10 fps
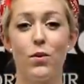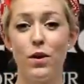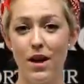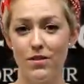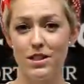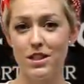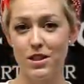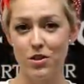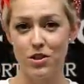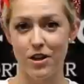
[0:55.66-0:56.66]
We have the
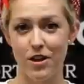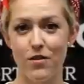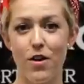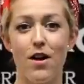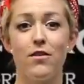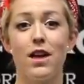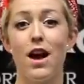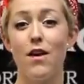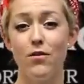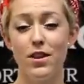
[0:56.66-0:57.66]
solution for having
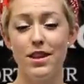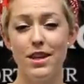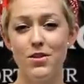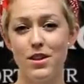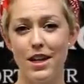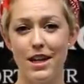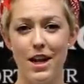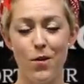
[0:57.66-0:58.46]
everything you need